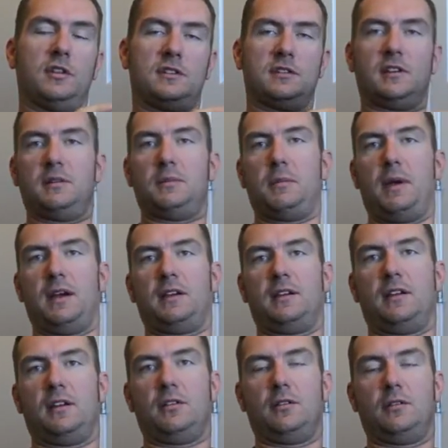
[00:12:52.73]
this is going to
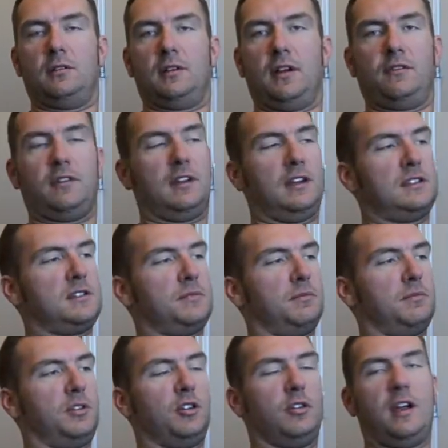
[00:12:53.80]
make you get
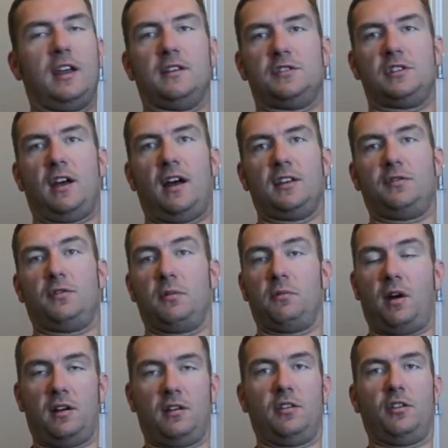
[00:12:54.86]
some creative shots
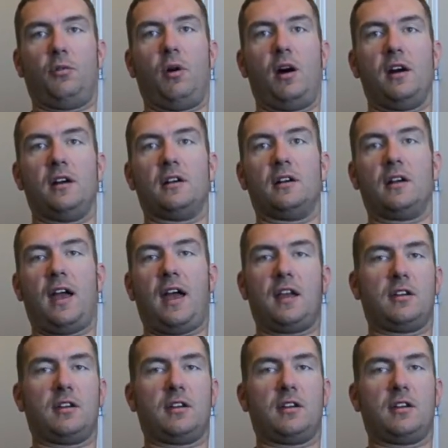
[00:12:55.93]
from under the water,